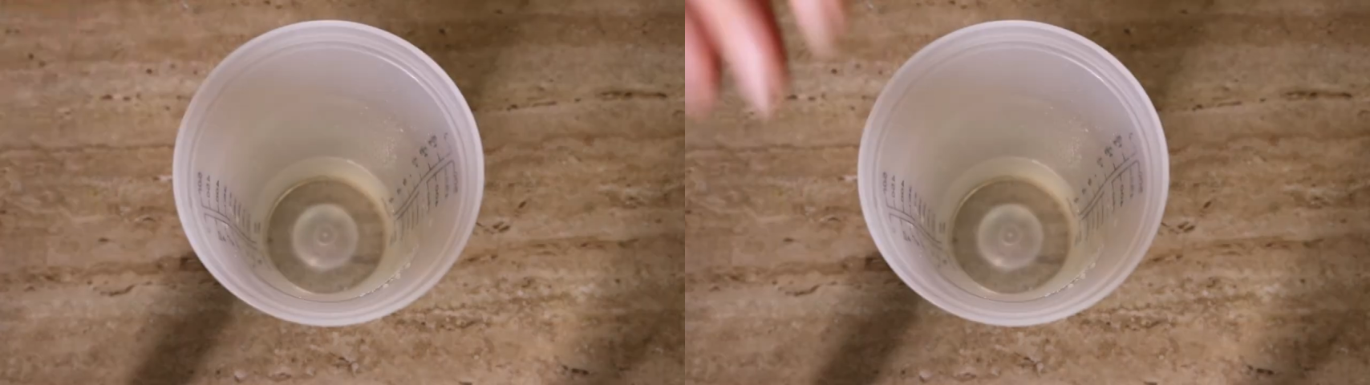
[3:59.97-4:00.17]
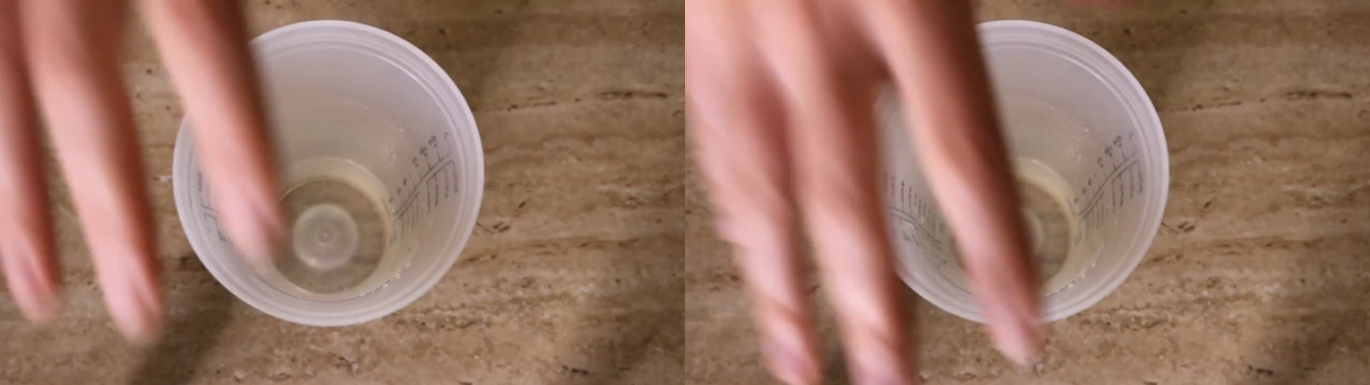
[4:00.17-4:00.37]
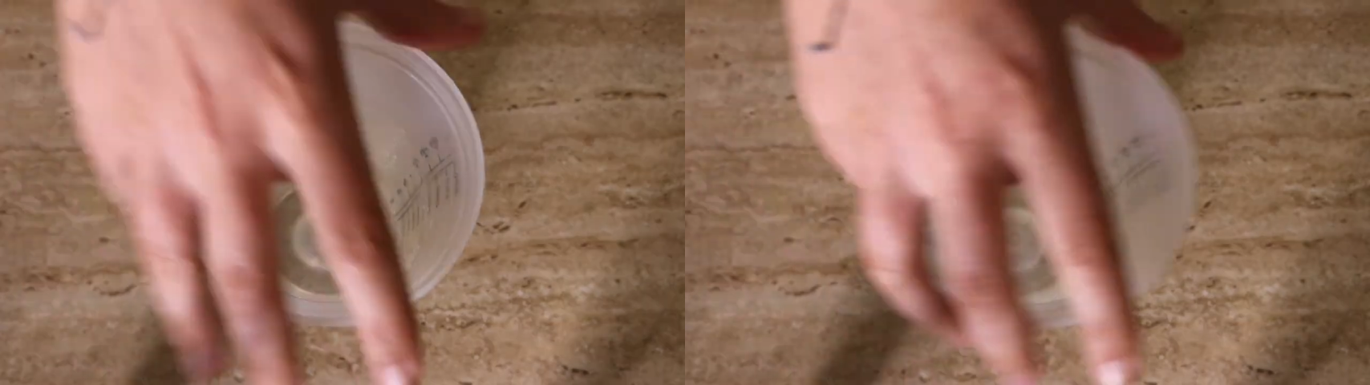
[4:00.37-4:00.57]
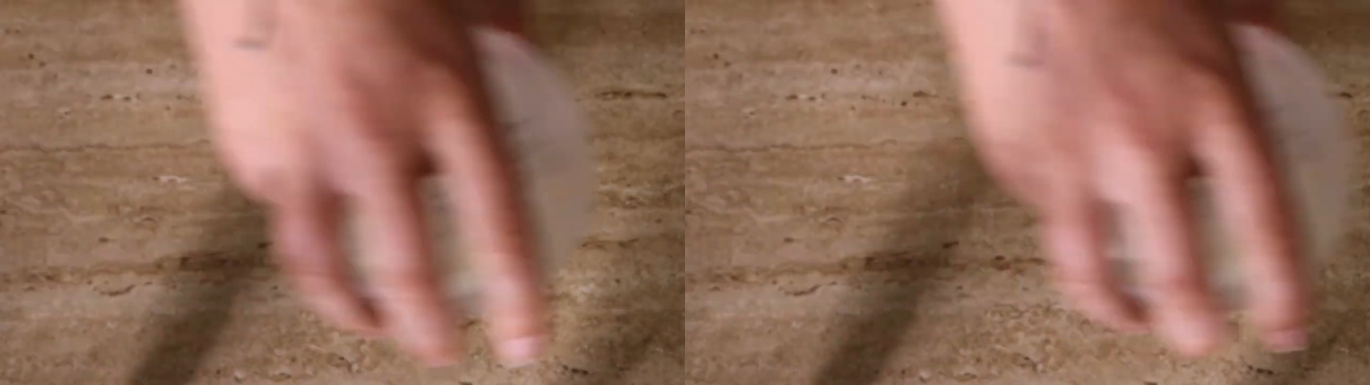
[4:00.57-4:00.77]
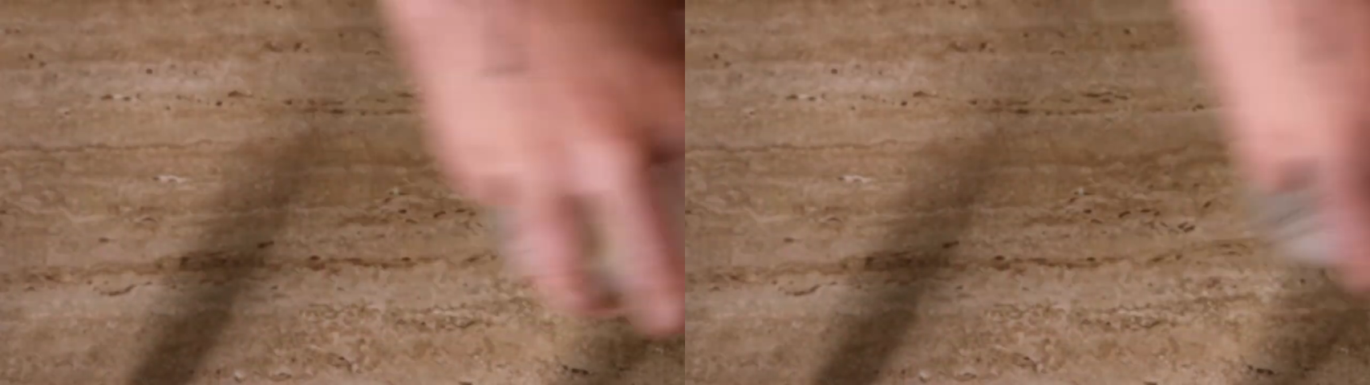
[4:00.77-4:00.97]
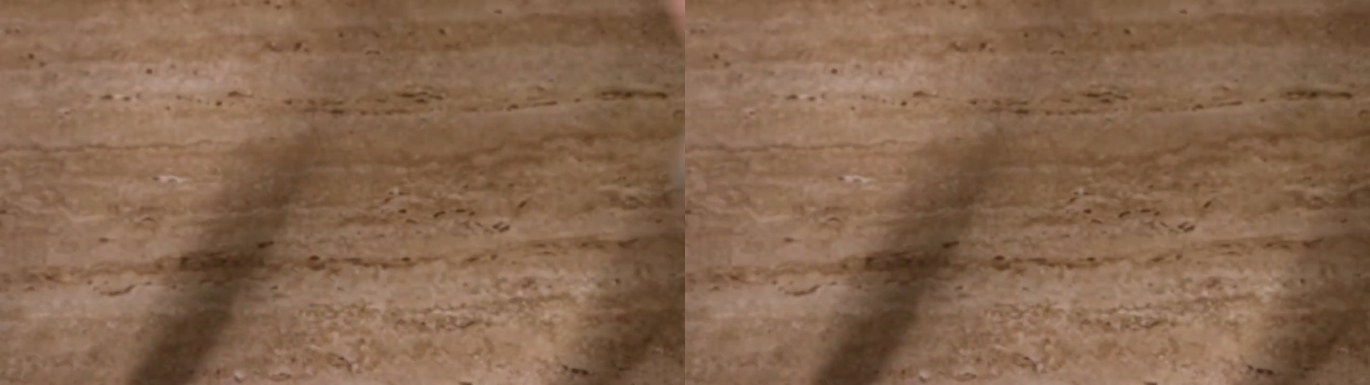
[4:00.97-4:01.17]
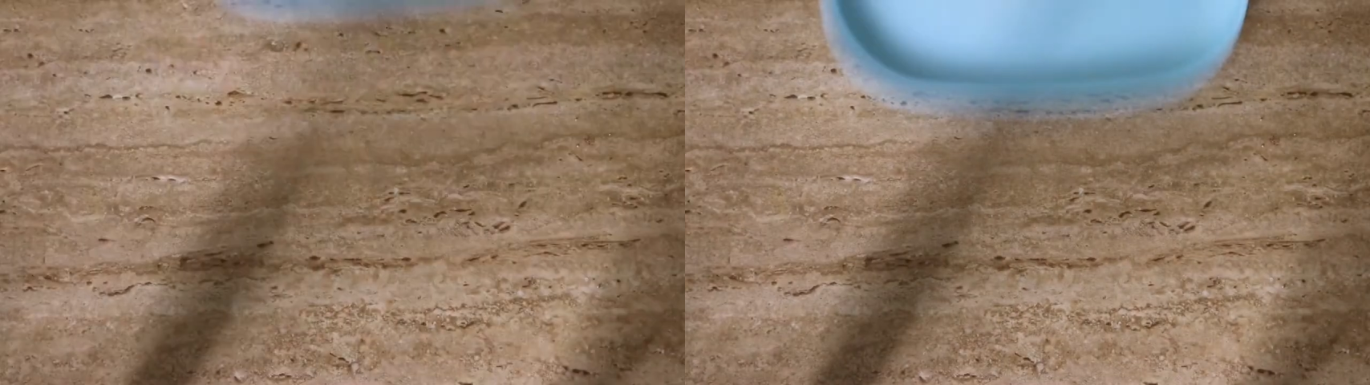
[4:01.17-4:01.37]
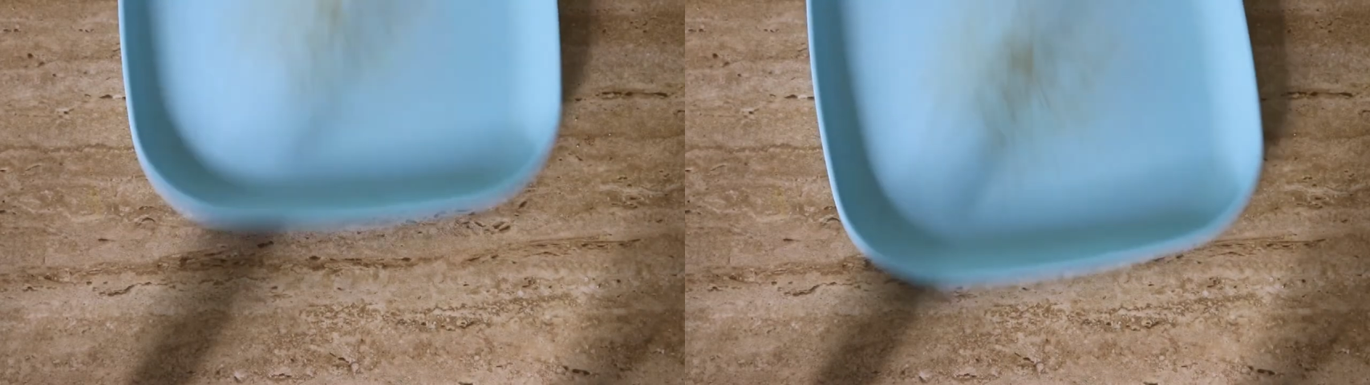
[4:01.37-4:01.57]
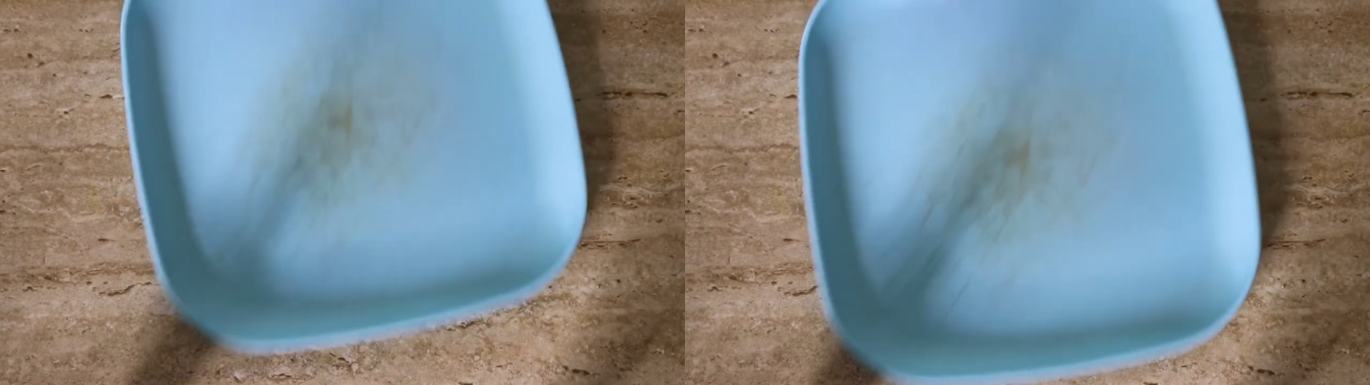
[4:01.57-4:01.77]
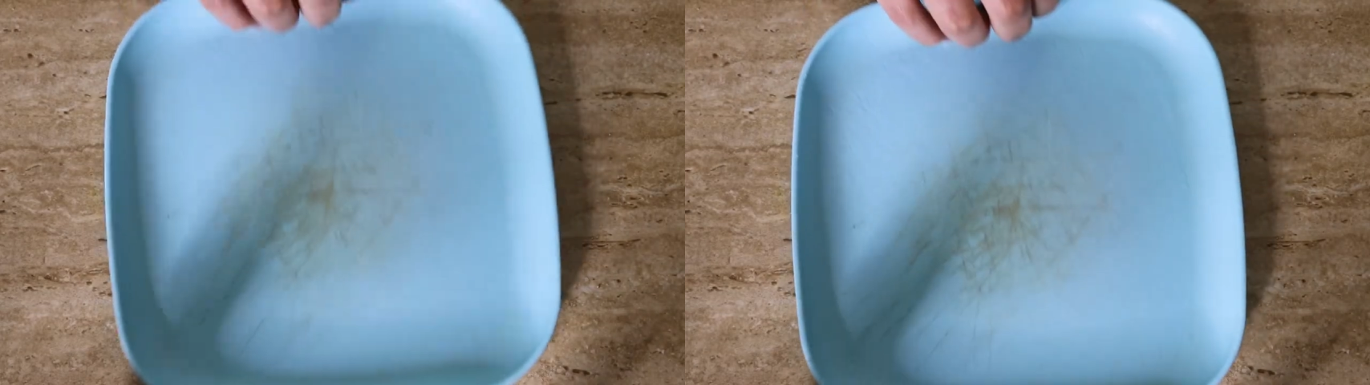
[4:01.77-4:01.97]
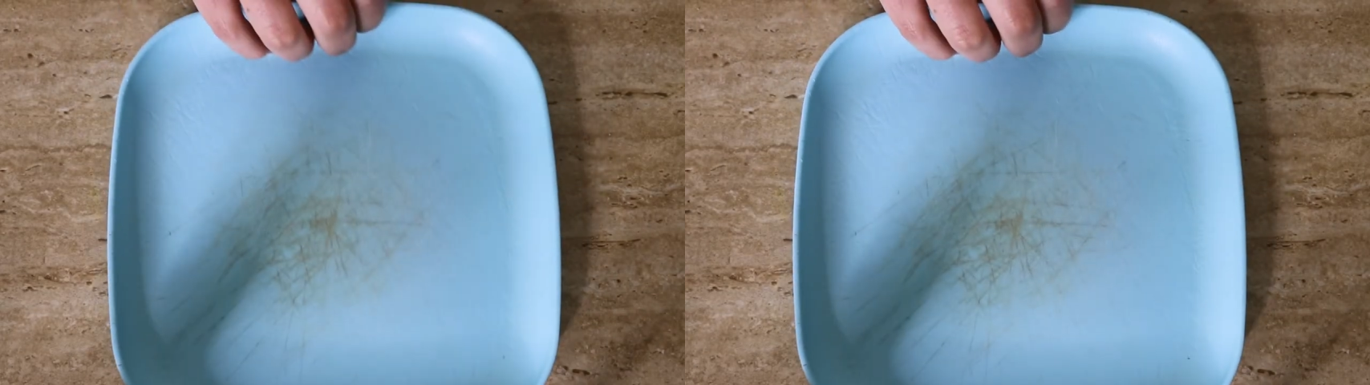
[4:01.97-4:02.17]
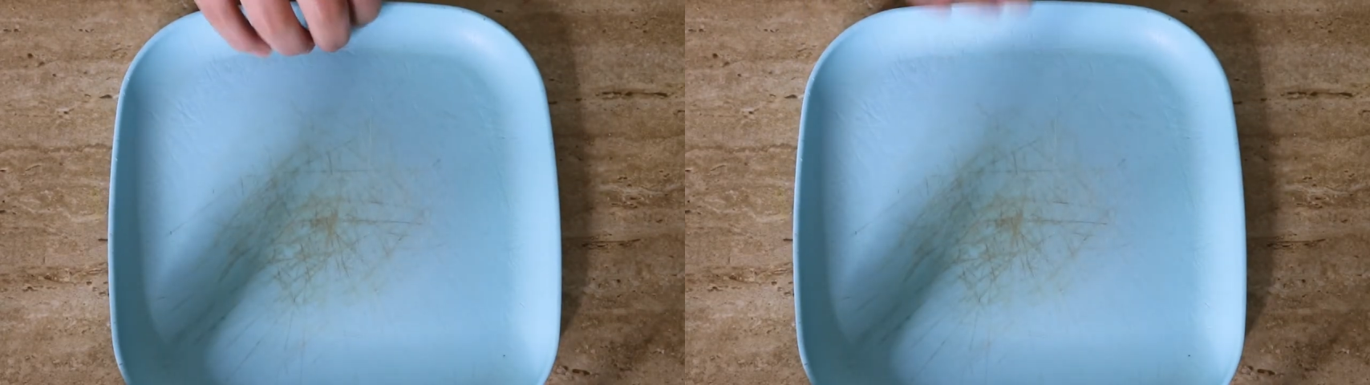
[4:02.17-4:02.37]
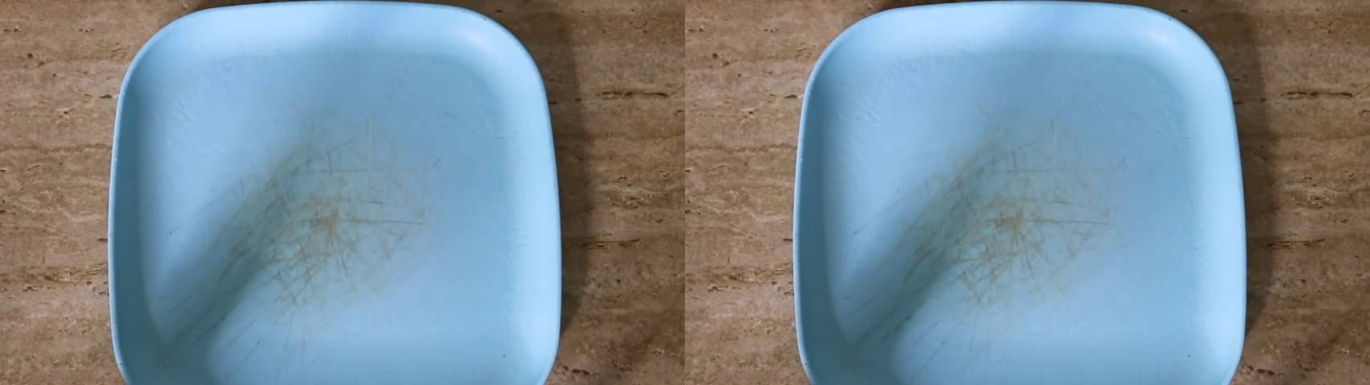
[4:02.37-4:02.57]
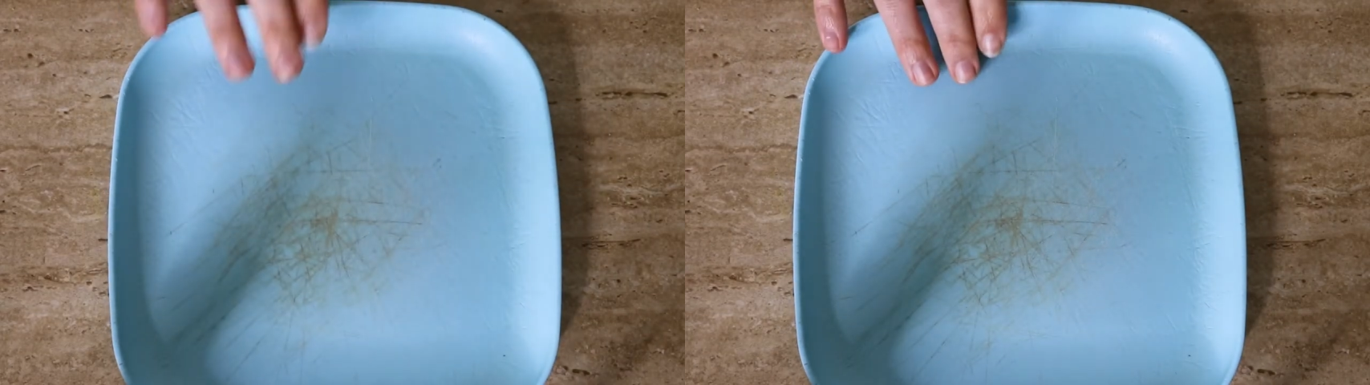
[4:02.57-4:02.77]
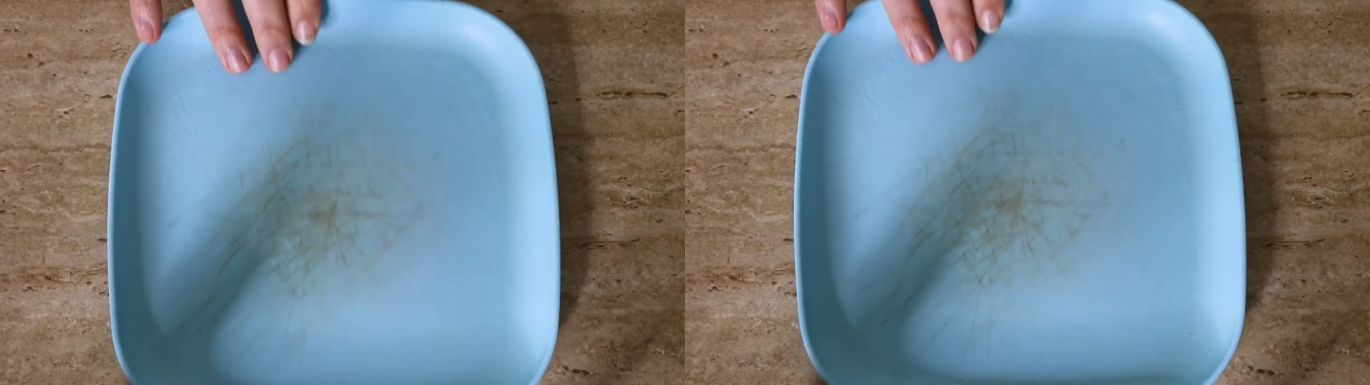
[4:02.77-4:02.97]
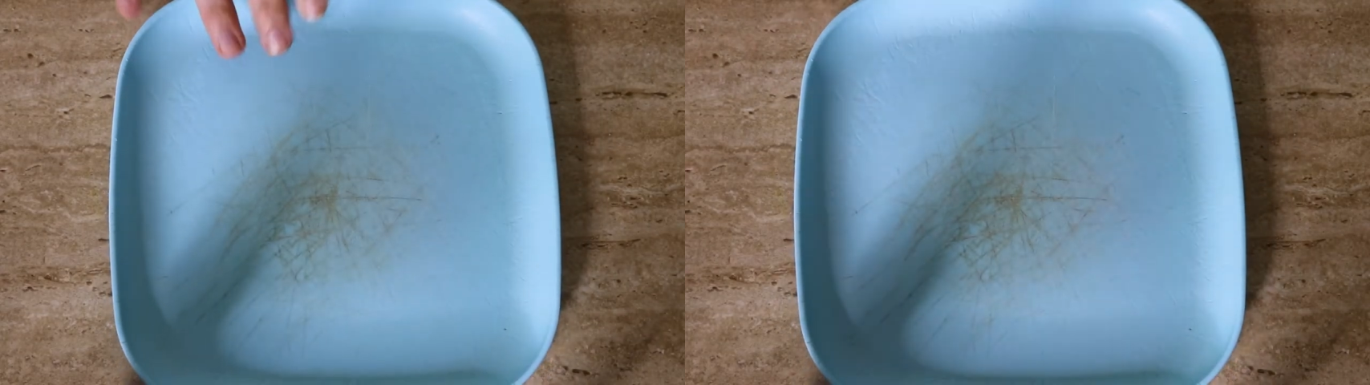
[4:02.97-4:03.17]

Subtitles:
[unreadable: no face in view]